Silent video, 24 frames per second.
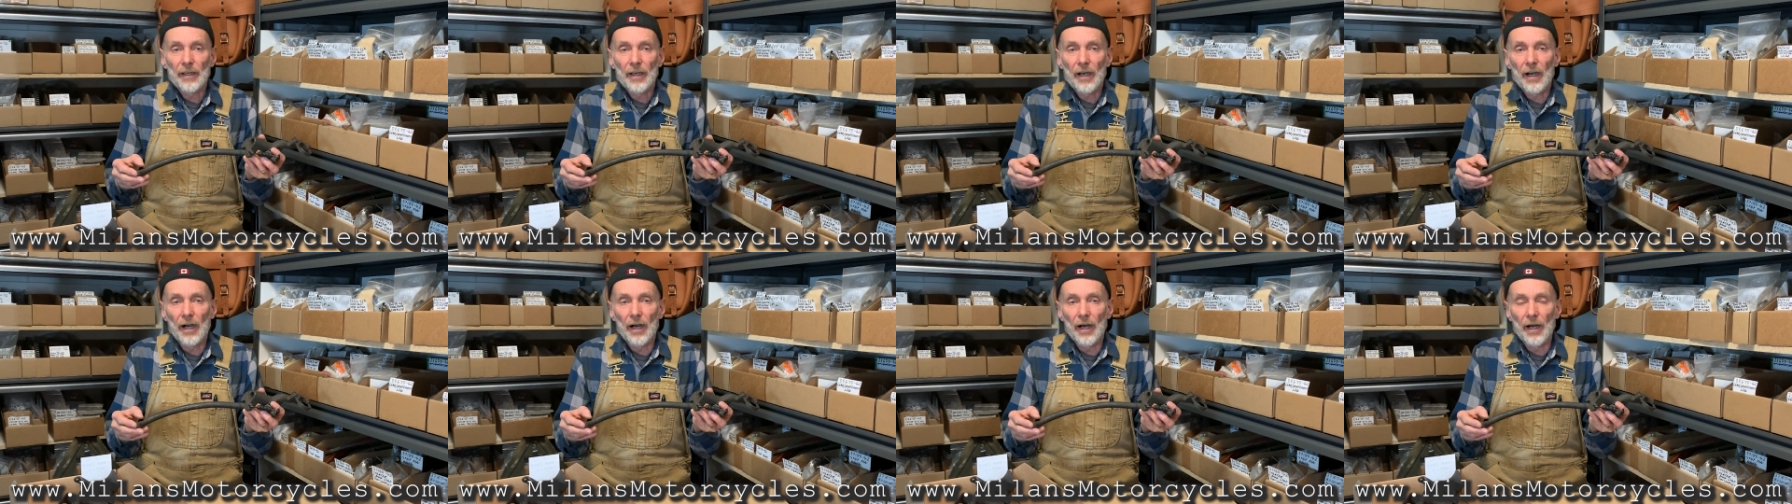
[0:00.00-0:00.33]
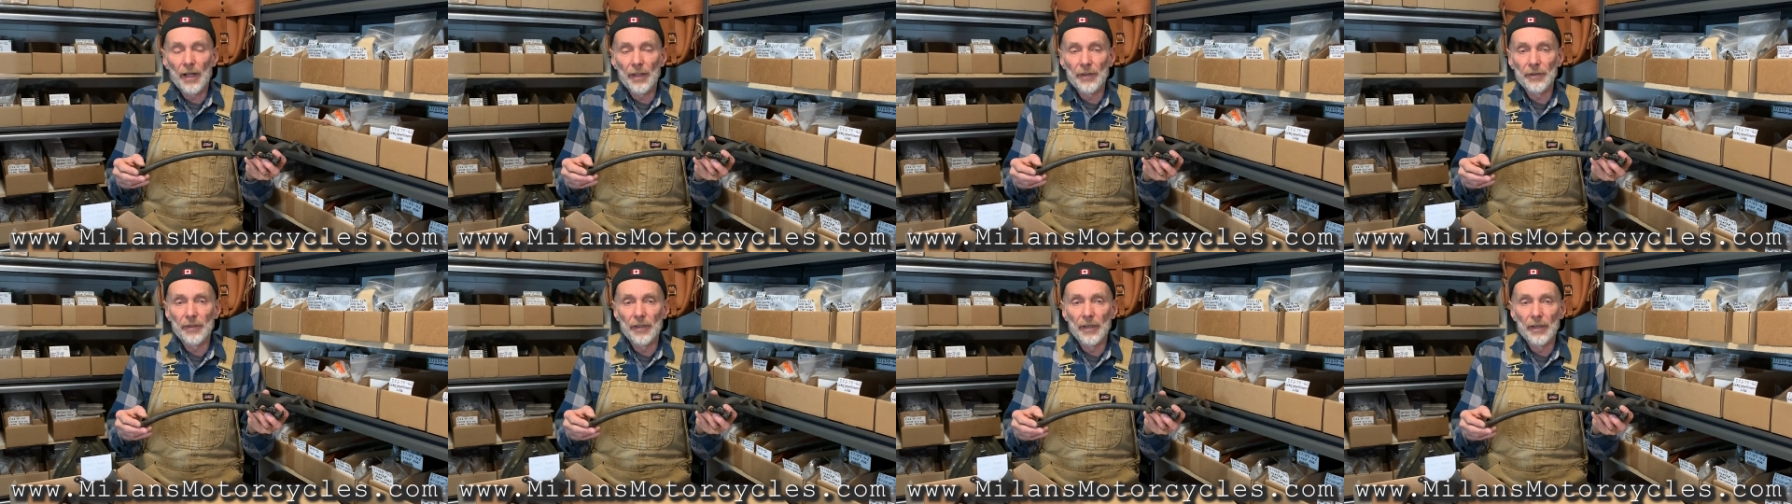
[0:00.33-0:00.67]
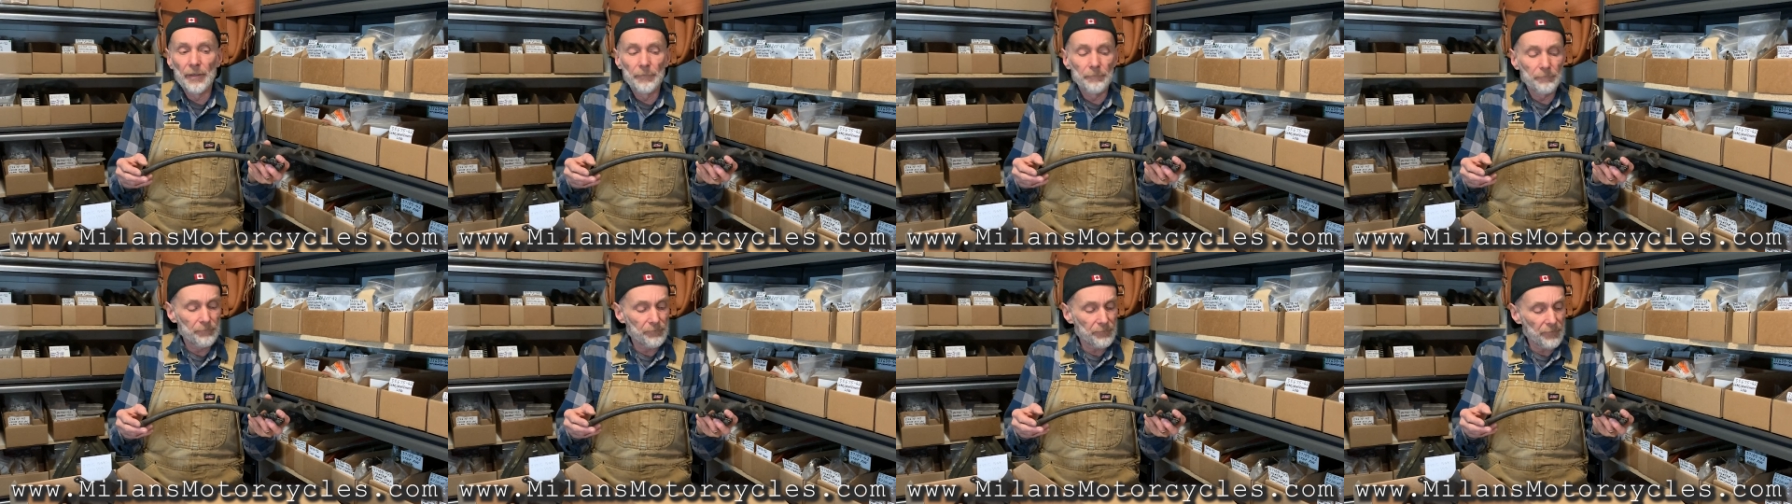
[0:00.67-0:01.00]

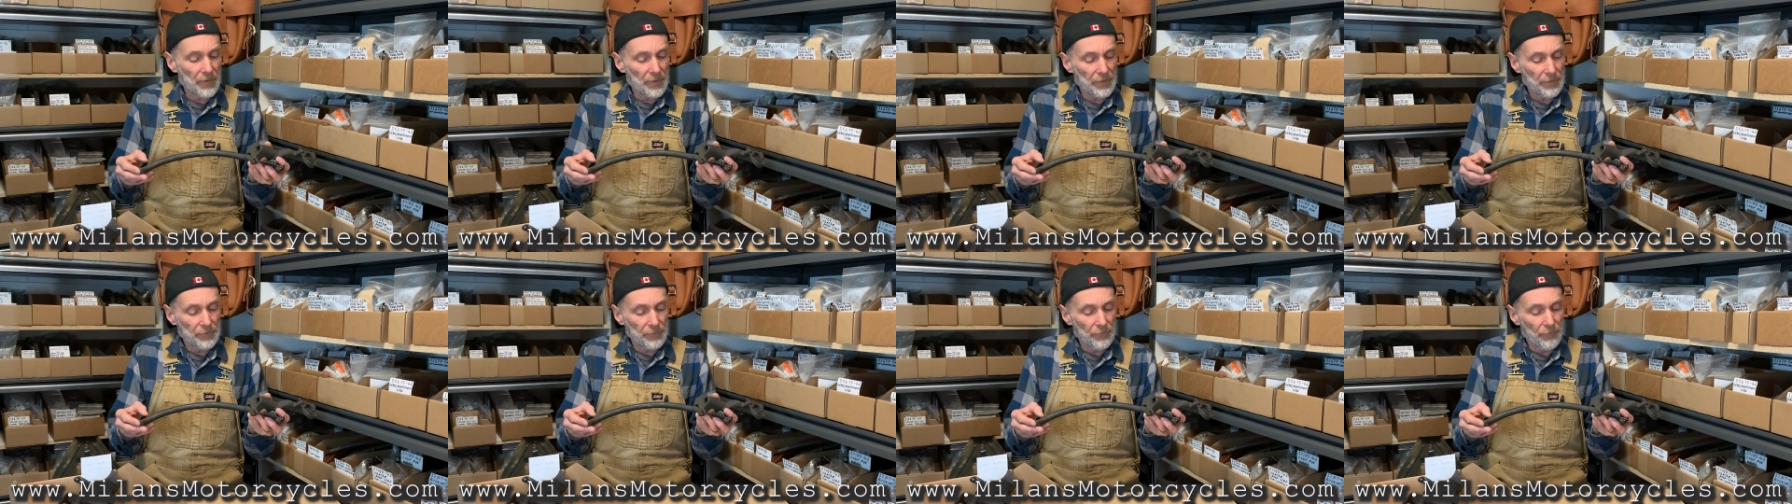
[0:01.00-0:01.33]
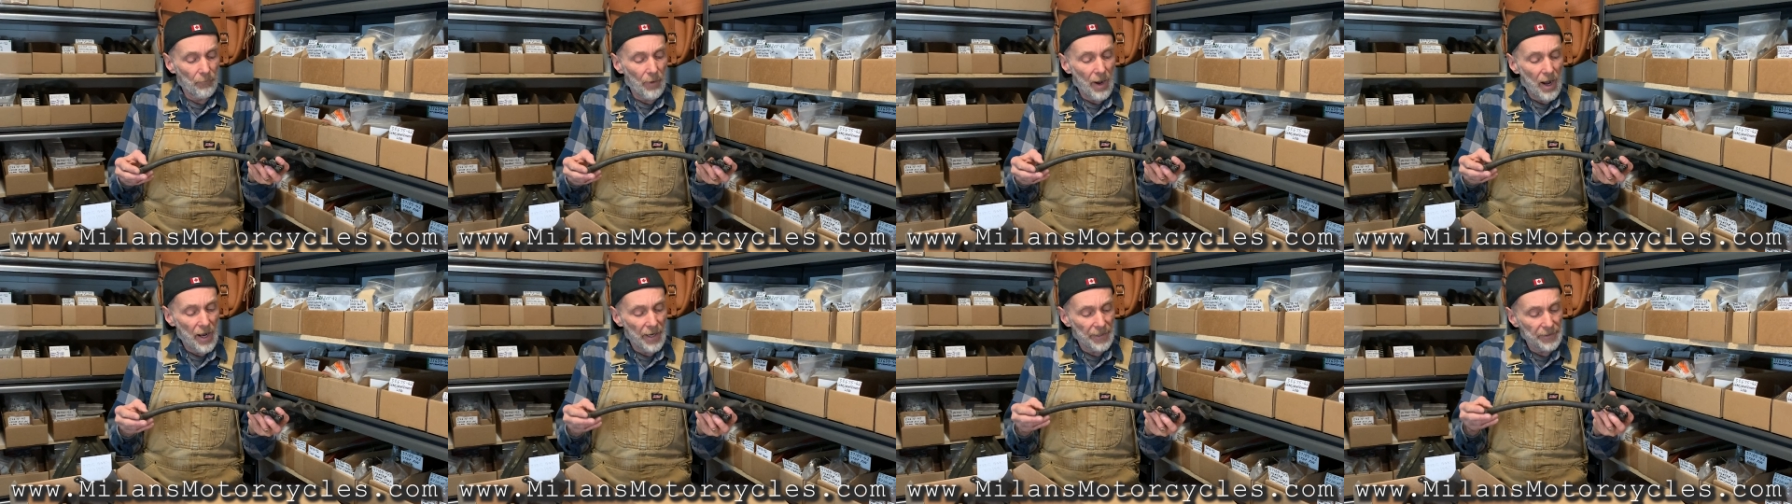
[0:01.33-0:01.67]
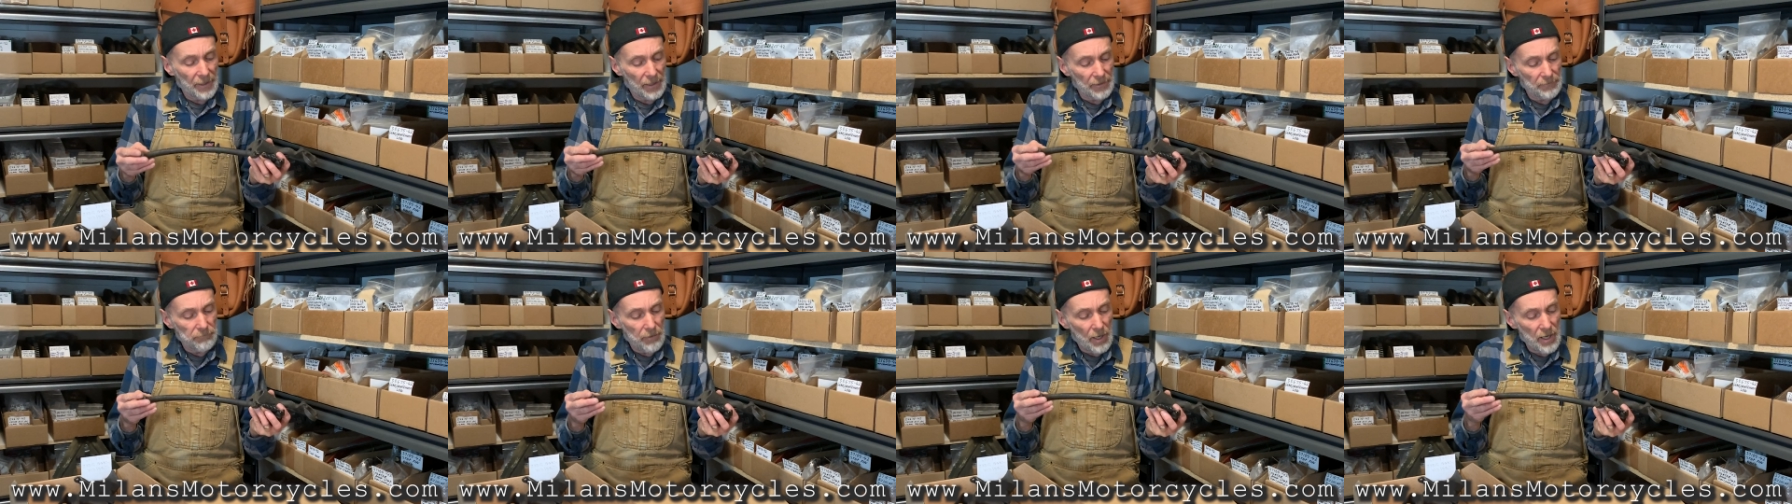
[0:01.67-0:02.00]
And why
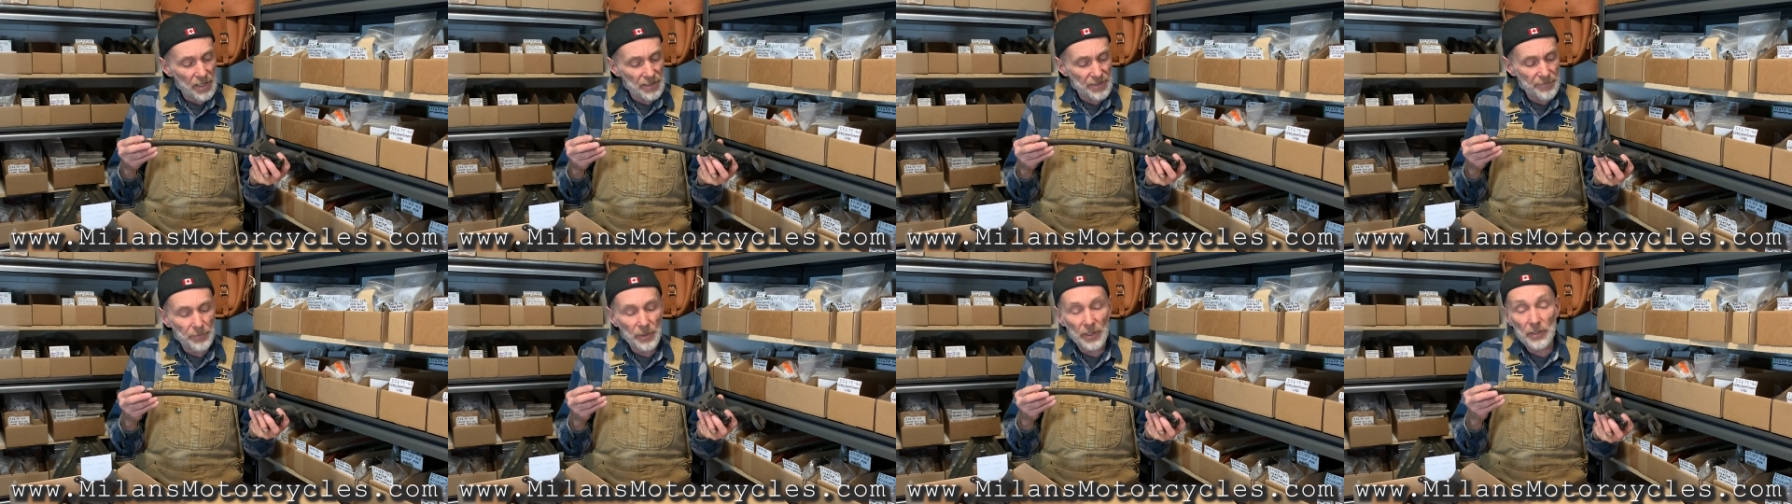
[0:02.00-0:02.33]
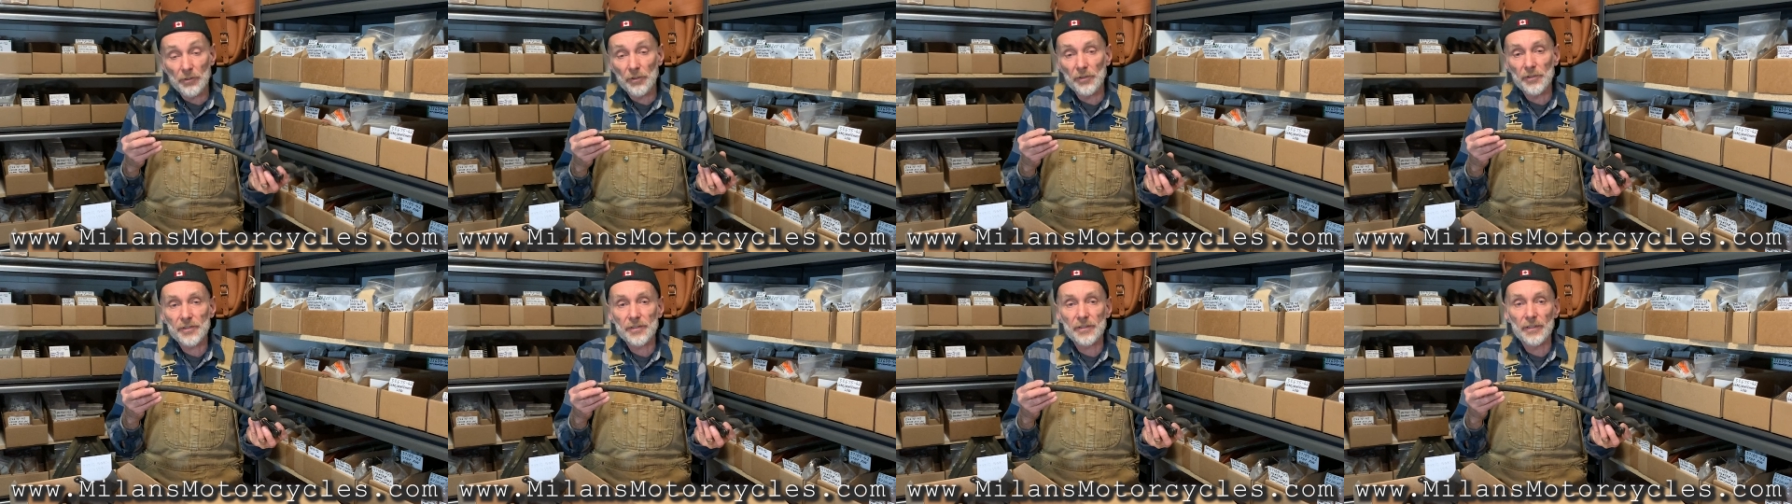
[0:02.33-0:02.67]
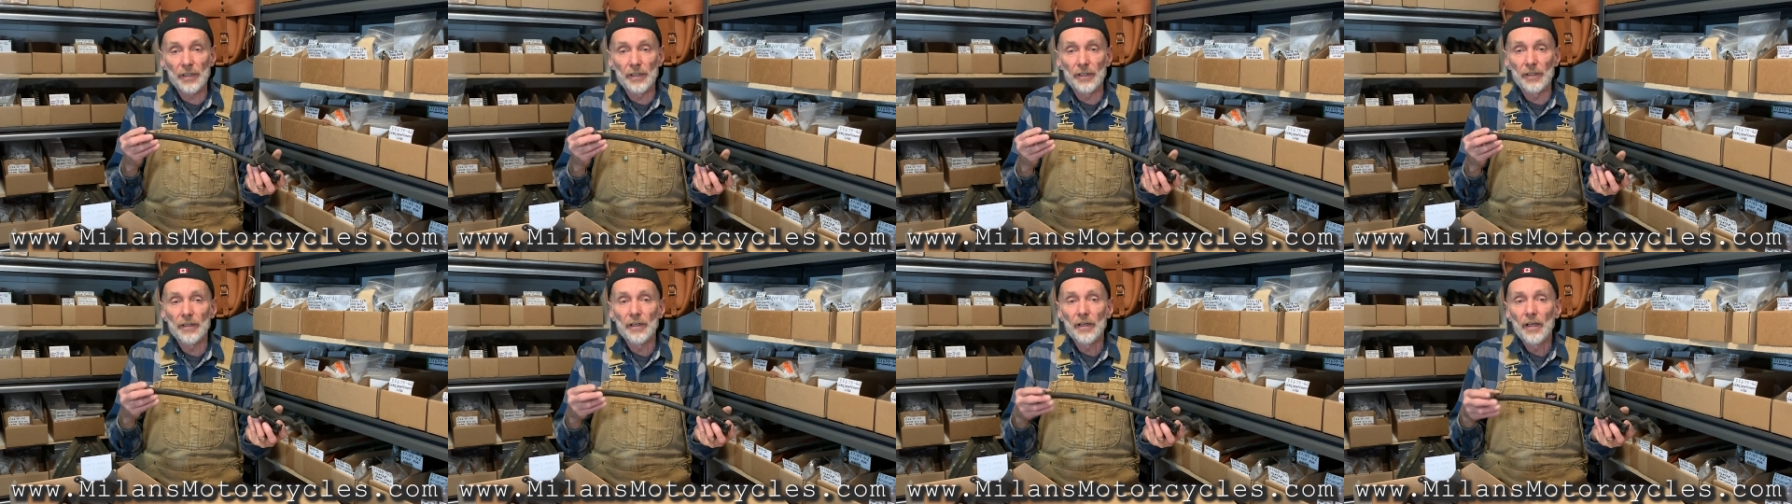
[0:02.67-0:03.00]
that was? Because
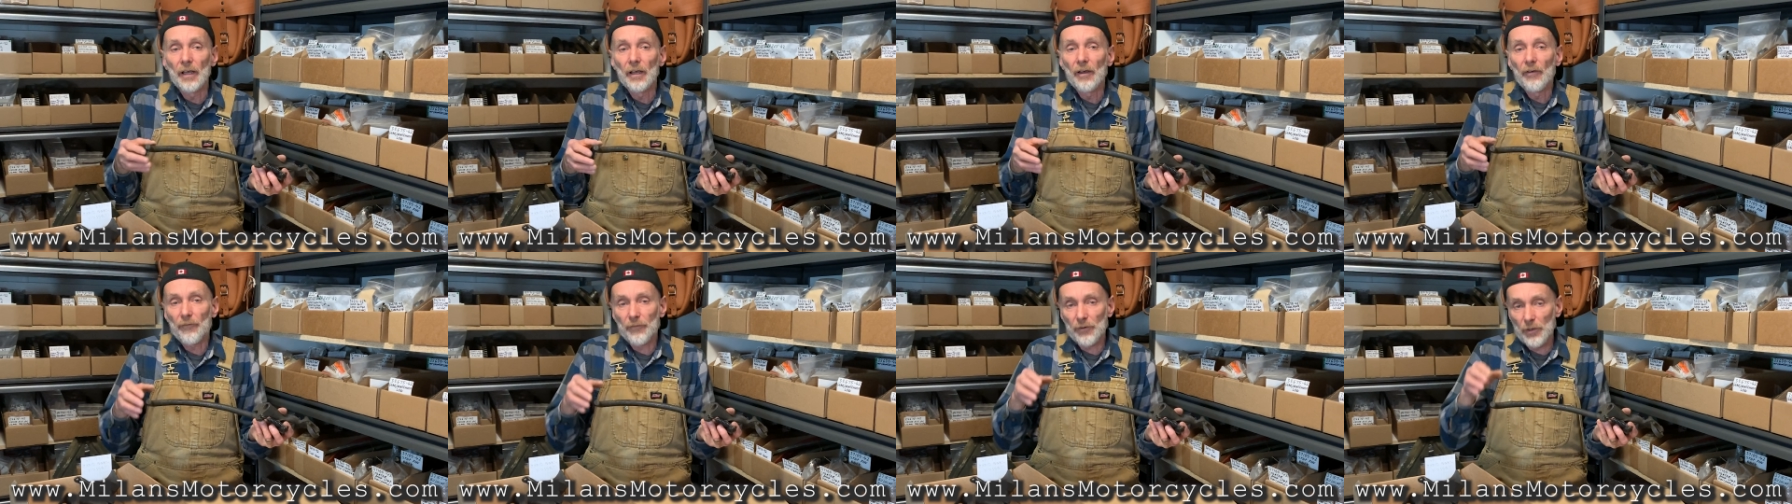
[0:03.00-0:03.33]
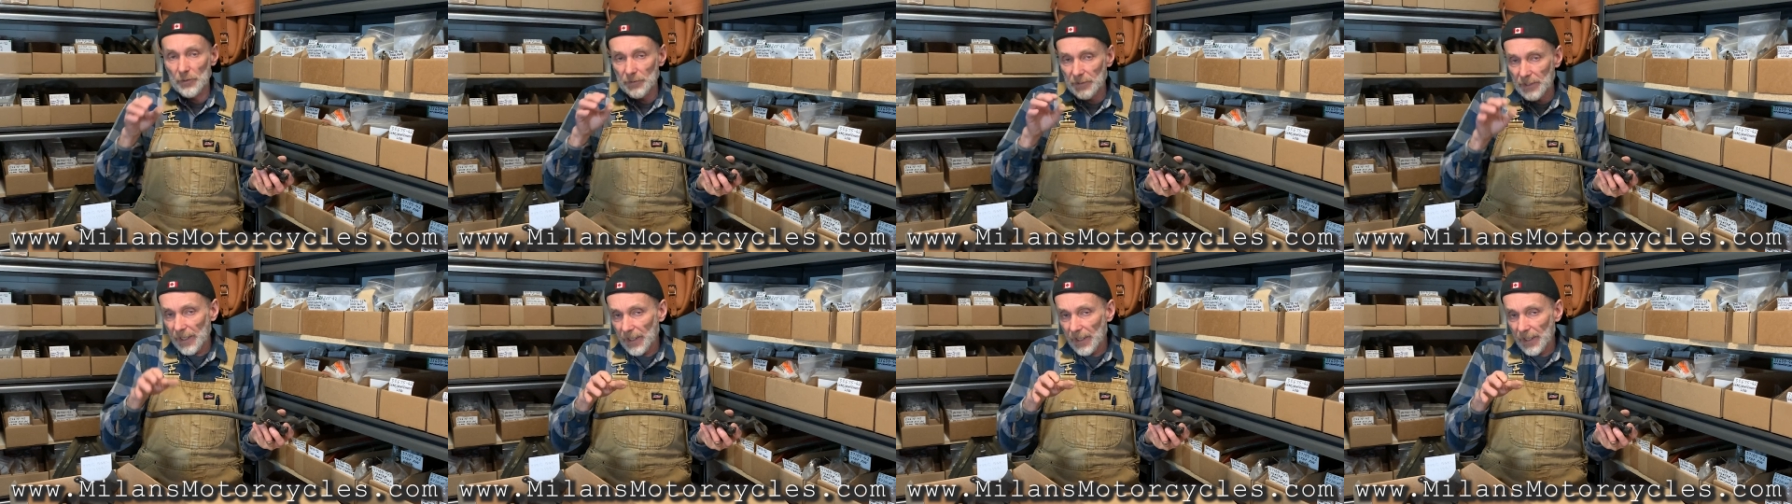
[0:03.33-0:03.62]
the front